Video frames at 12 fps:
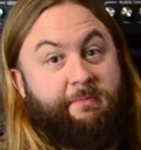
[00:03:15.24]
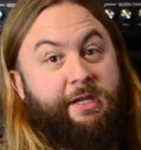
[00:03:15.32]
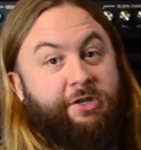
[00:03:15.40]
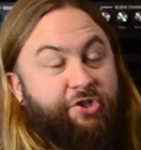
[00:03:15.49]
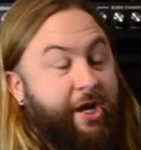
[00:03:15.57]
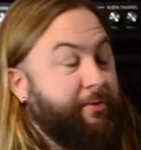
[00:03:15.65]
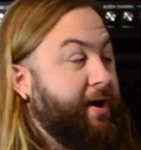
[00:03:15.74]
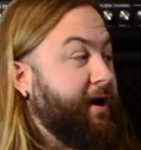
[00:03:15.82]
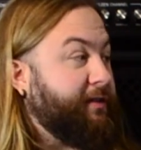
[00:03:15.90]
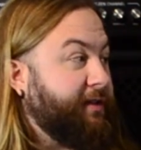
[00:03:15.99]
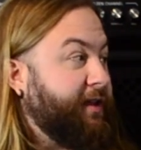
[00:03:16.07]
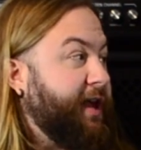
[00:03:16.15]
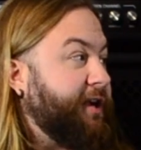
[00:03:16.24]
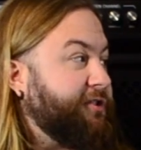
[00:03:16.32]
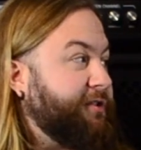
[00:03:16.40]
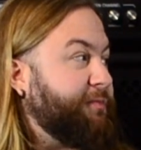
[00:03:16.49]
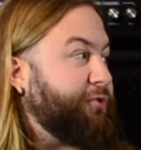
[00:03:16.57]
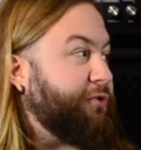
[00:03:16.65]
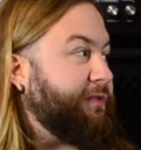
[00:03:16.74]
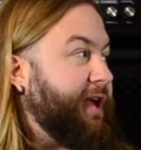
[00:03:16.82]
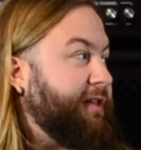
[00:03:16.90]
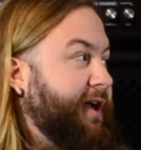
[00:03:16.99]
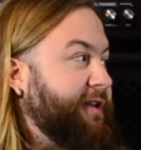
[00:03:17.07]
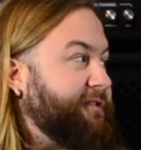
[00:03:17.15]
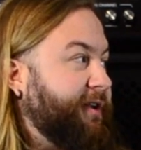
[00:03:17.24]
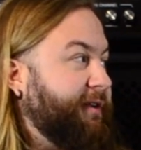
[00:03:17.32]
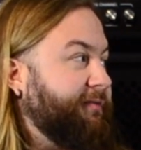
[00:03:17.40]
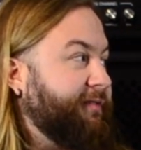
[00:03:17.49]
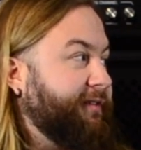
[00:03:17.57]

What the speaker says: Me and Jrock did actually prove that last time.